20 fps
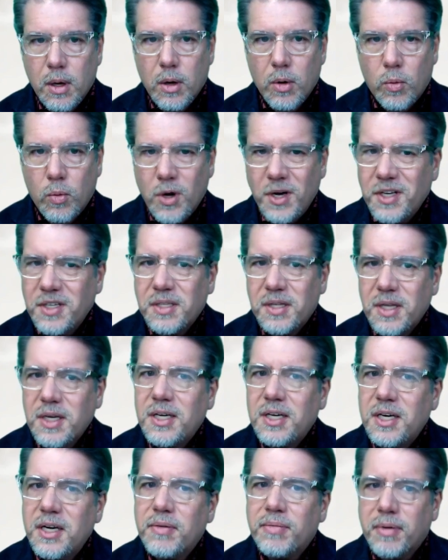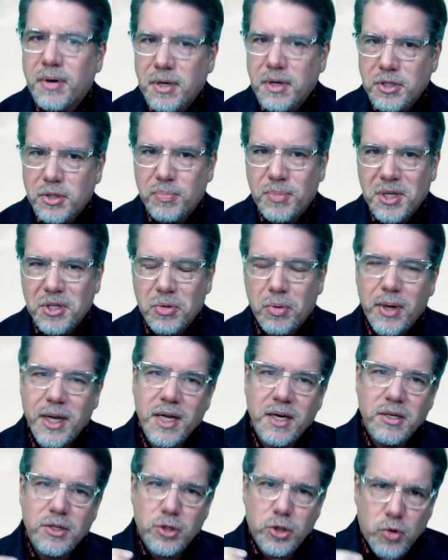What is the difference
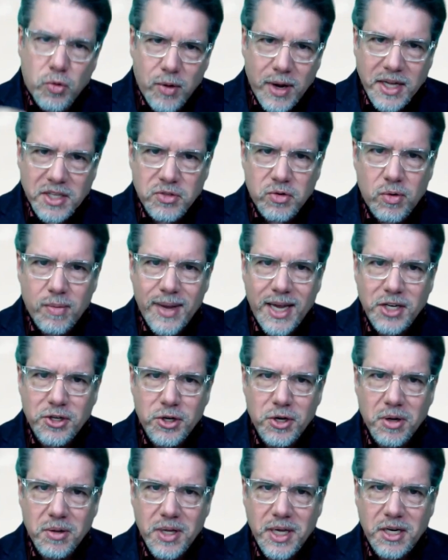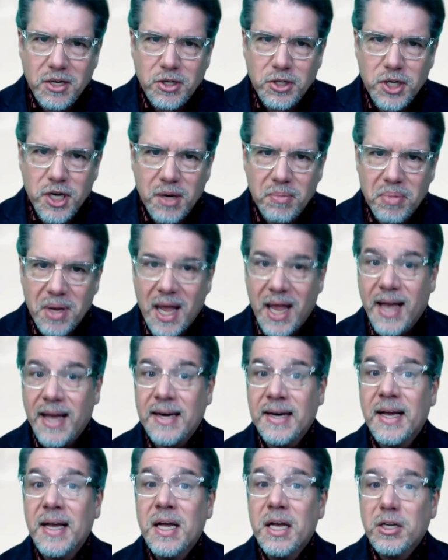between transformational leadership
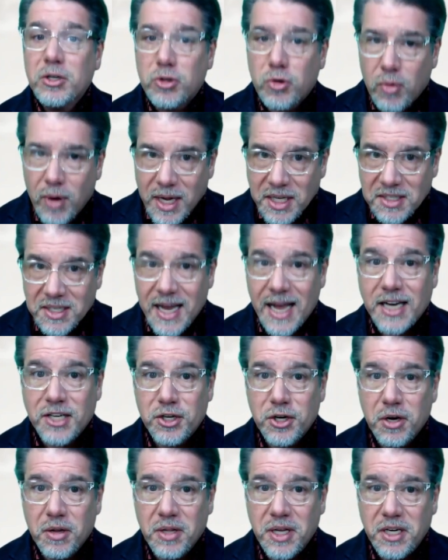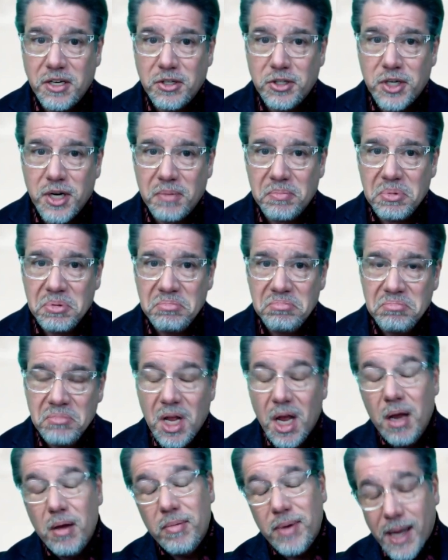and transactional leadership?
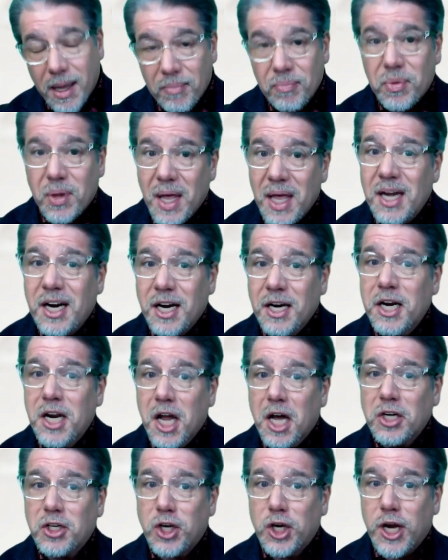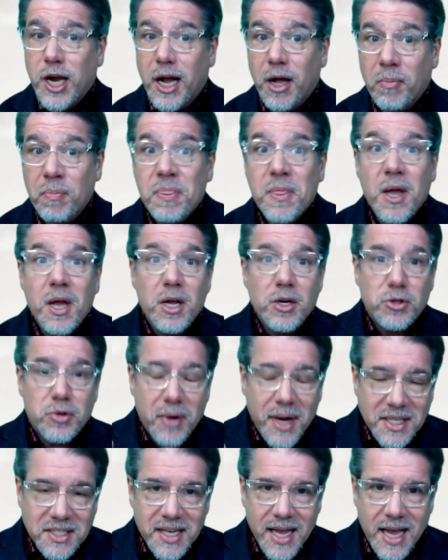Well, in a nutshell,
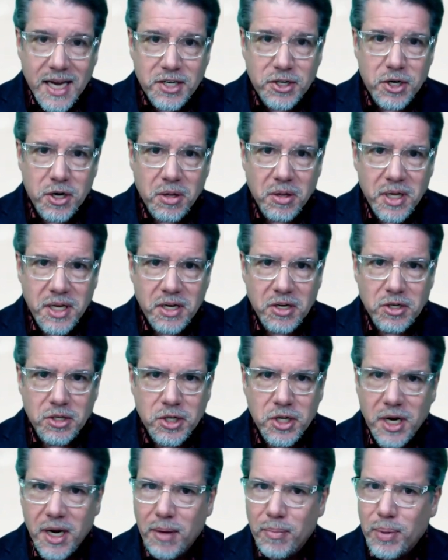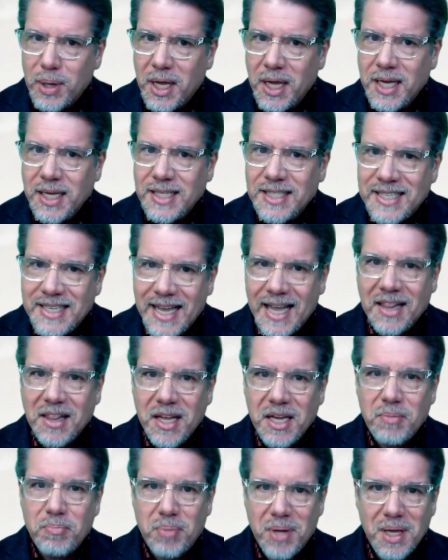transactional leadership is
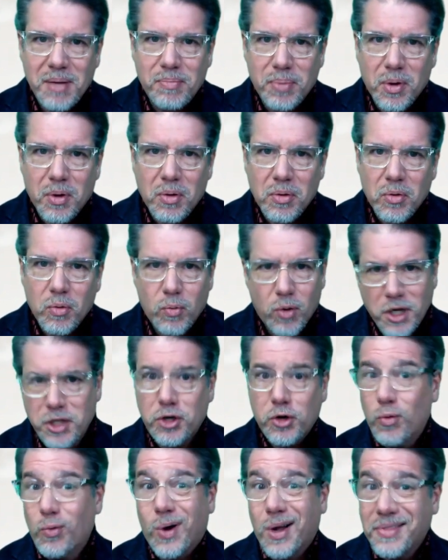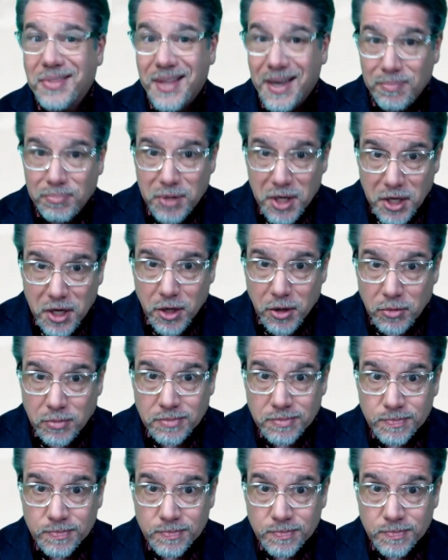telling people what you want them to do.